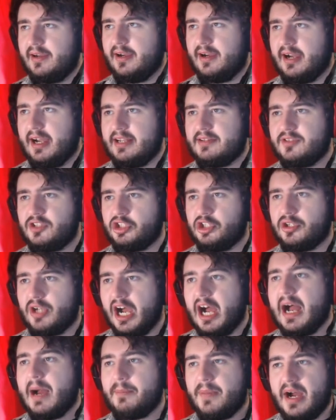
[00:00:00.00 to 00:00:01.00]
I should
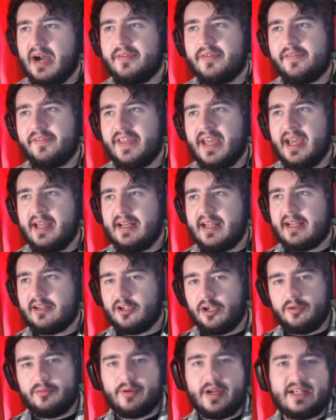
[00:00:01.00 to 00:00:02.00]
hop off of that and
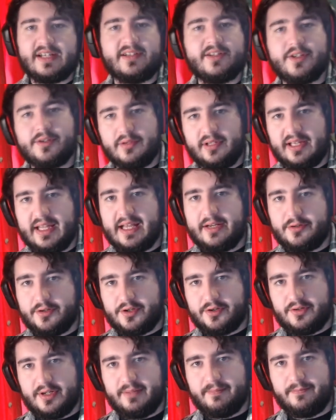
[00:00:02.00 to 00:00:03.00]
go right into a ladder
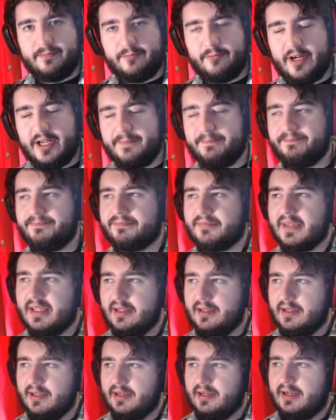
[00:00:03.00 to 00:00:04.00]
stream, right?
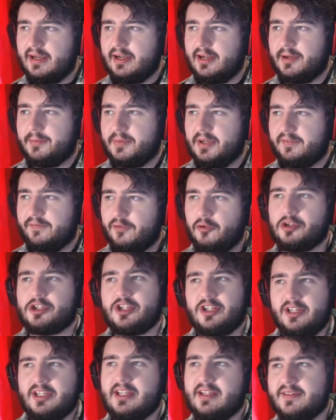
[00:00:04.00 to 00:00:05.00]

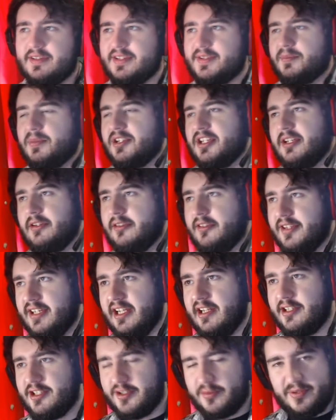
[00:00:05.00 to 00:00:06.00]
Unfortunately, in this particular
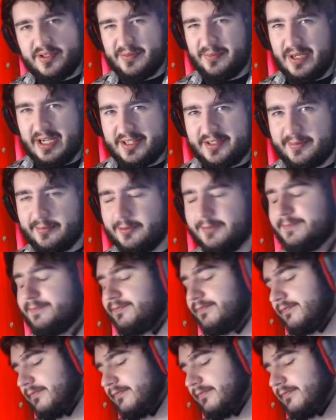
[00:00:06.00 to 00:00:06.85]
day, it just wasn't possible.